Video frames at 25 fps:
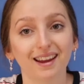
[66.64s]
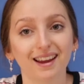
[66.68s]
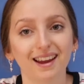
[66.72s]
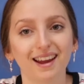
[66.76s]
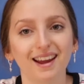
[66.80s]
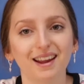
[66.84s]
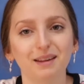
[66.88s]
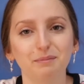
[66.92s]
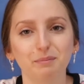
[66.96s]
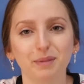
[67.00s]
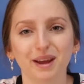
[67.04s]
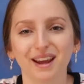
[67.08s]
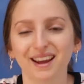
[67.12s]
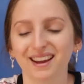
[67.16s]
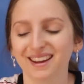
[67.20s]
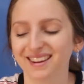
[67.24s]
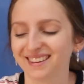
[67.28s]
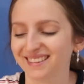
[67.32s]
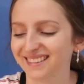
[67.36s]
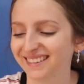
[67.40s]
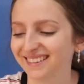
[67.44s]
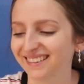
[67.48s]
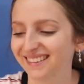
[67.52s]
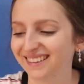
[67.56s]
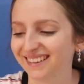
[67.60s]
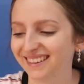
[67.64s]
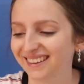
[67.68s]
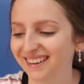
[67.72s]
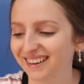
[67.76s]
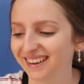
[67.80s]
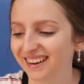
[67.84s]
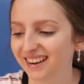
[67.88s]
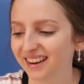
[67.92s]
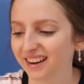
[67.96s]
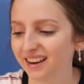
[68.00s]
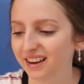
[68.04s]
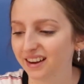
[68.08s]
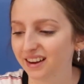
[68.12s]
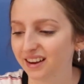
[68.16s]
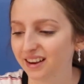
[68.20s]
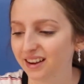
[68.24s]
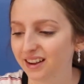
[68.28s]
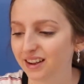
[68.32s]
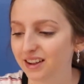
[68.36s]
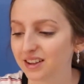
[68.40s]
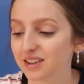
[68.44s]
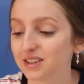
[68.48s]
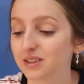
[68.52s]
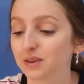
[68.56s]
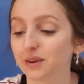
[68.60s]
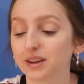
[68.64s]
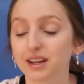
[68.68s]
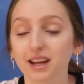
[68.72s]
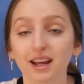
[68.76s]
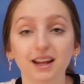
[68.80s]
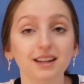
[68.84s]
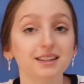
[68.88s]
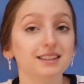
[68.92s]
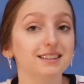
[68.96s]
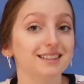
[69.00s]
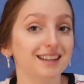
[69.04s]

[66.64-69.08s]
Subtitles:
And paired. So again,